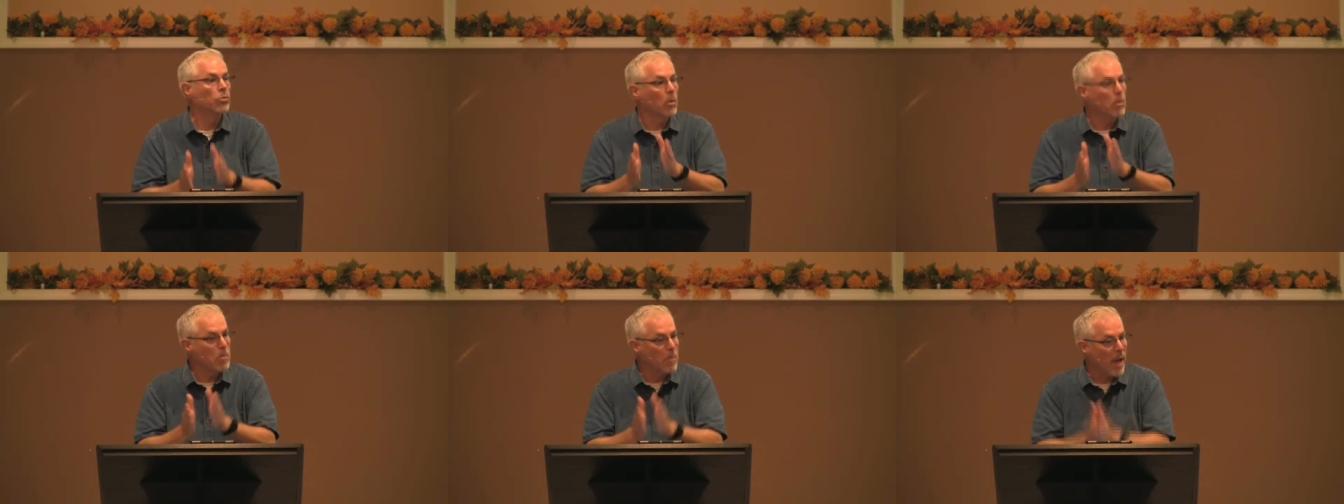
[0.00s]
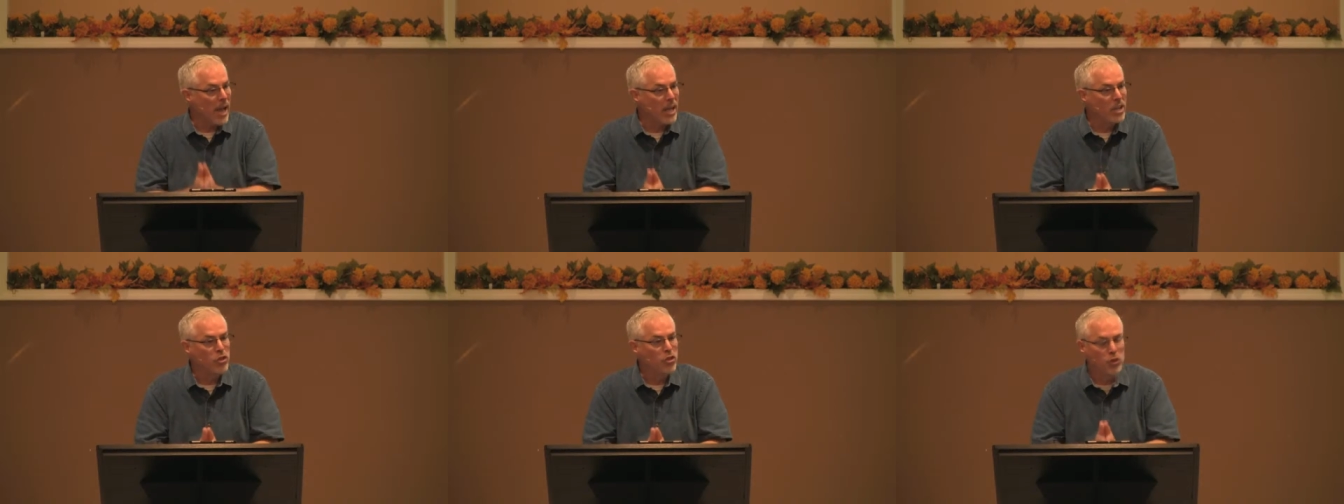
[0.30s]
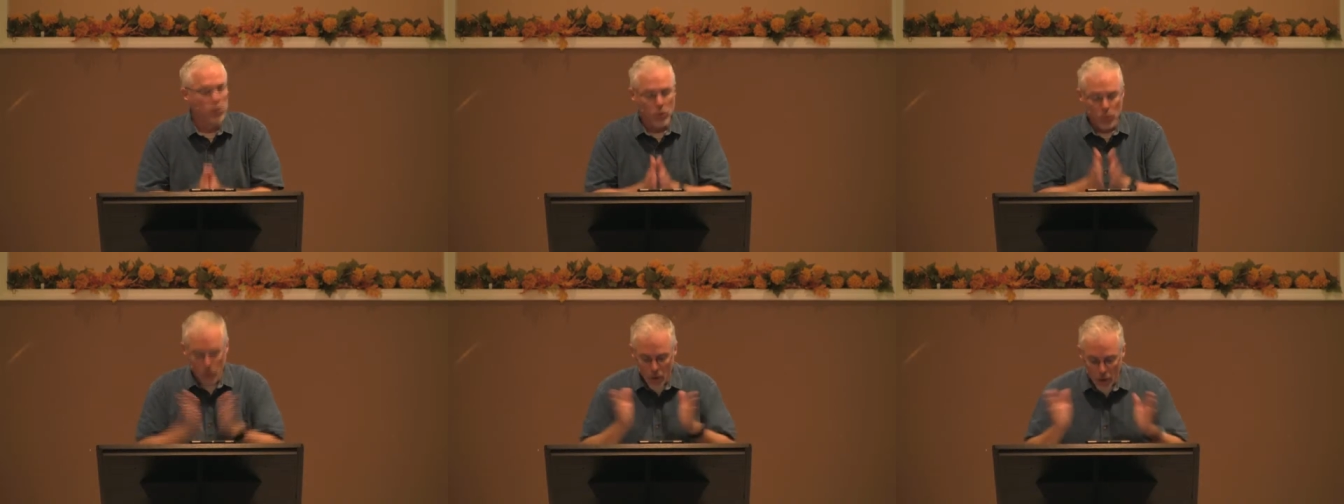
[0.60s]
Remind
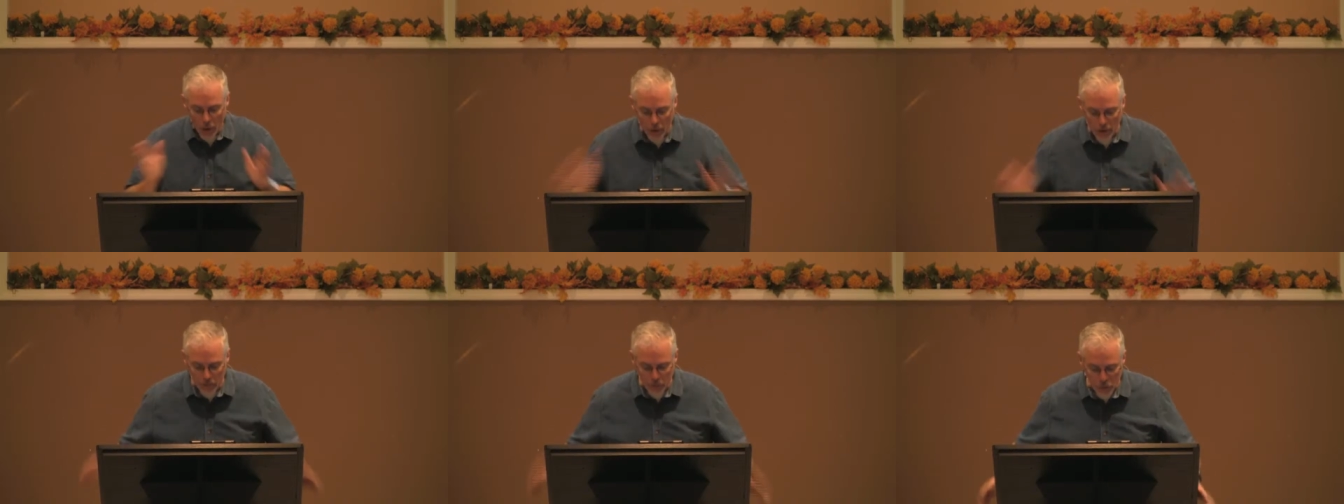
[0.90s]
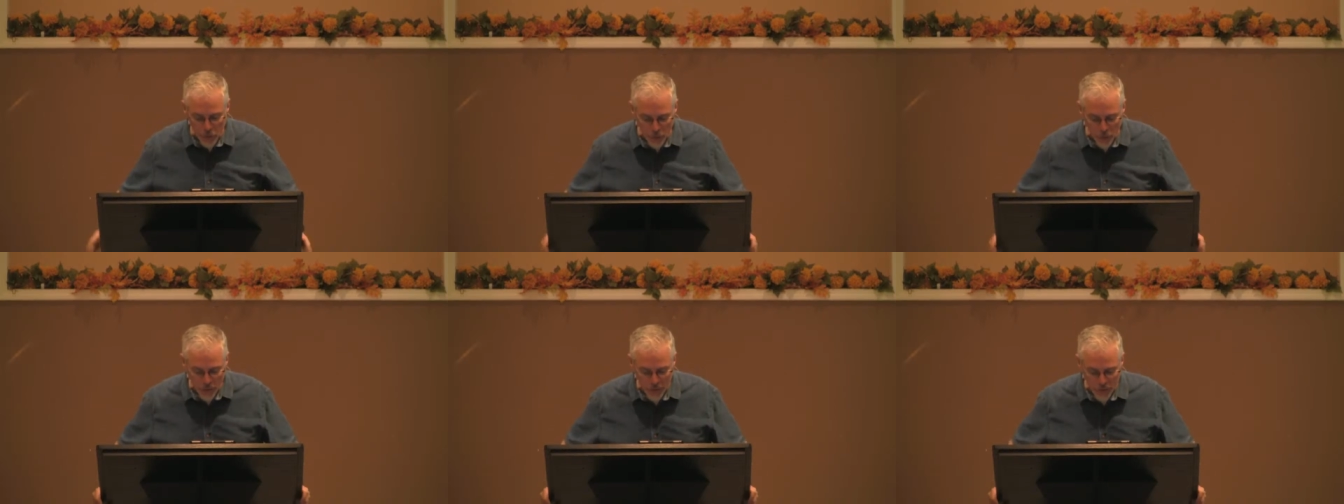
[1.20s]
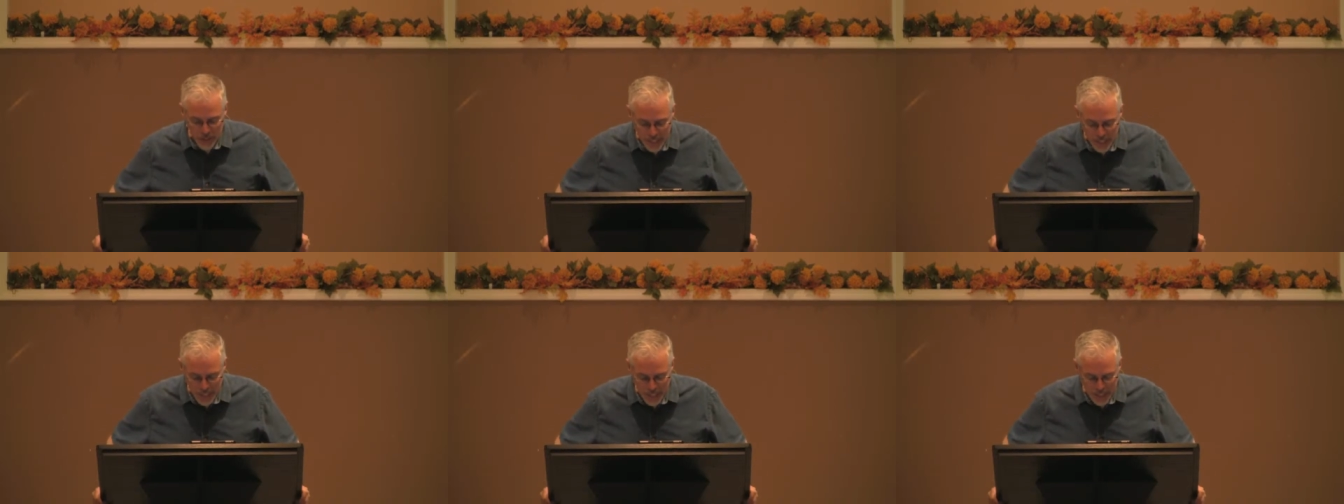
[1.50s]
you of your
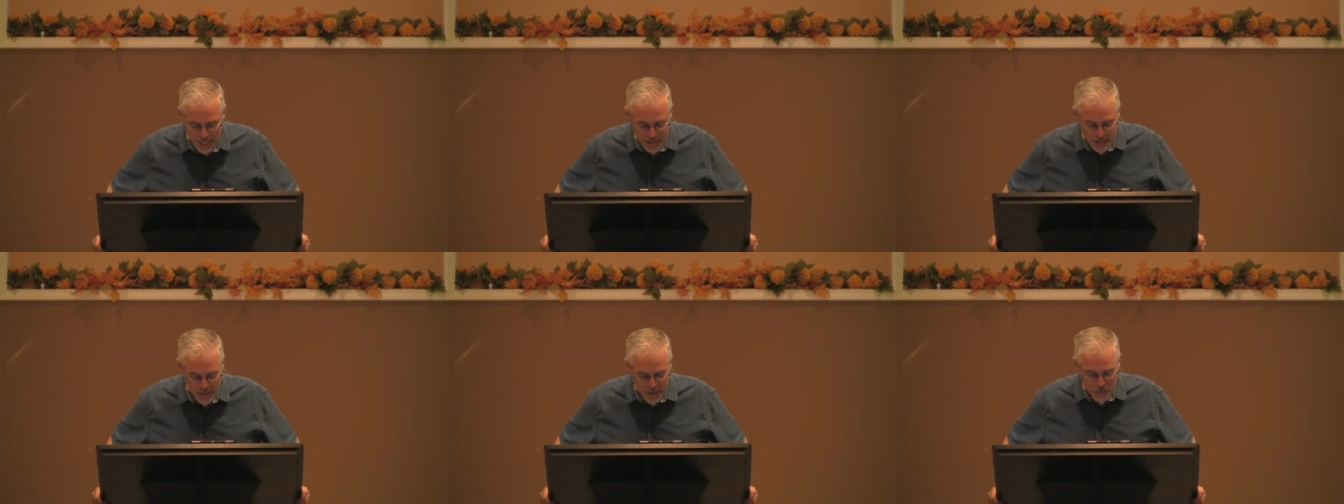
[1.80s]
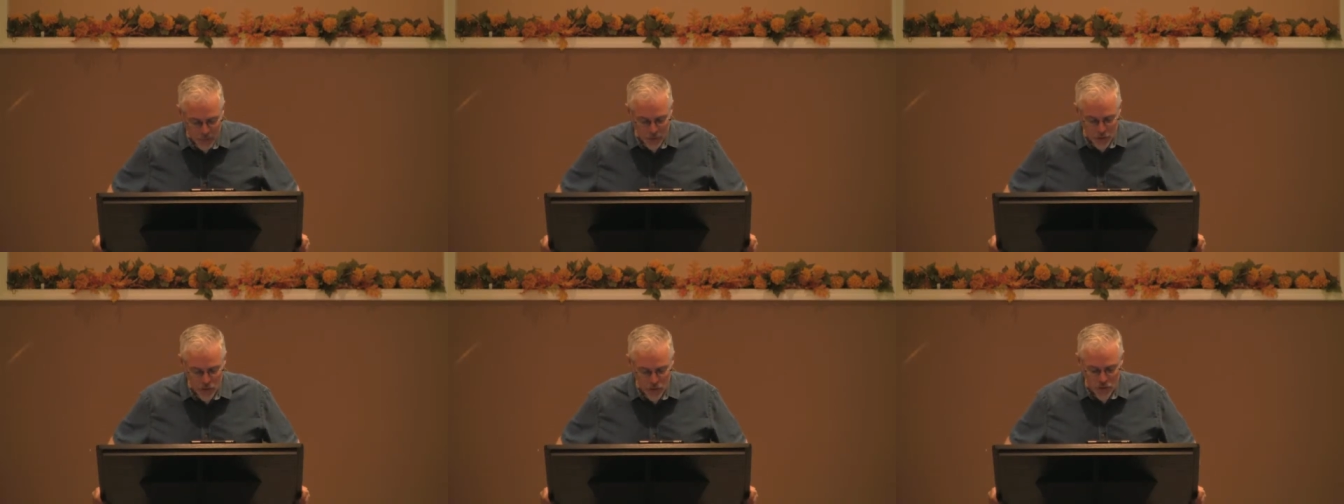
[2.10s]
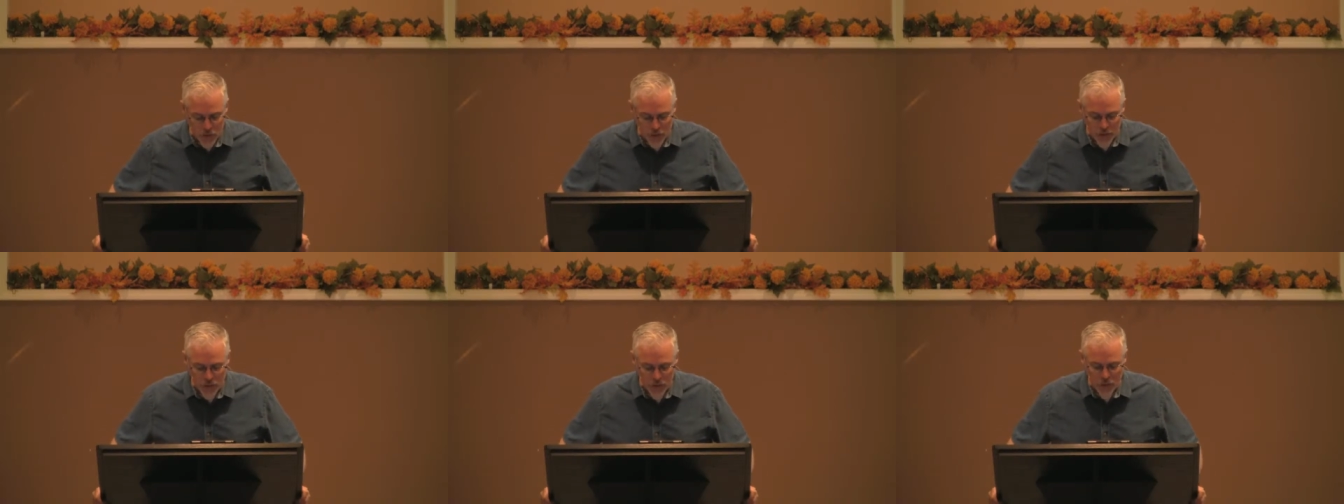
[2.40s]
need for
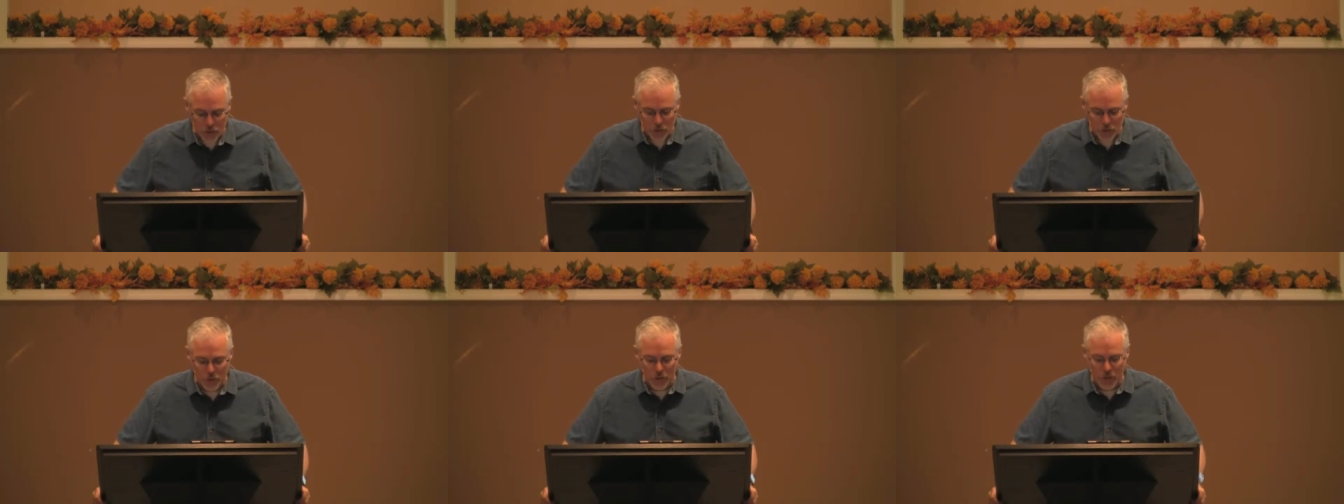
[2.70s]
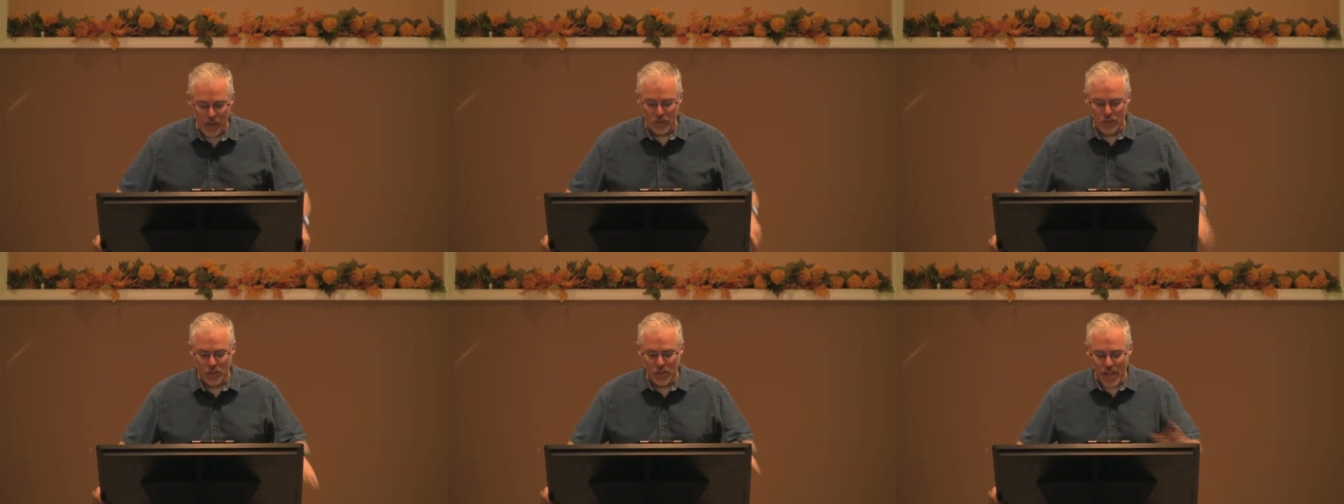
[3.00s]
Jesus Christ.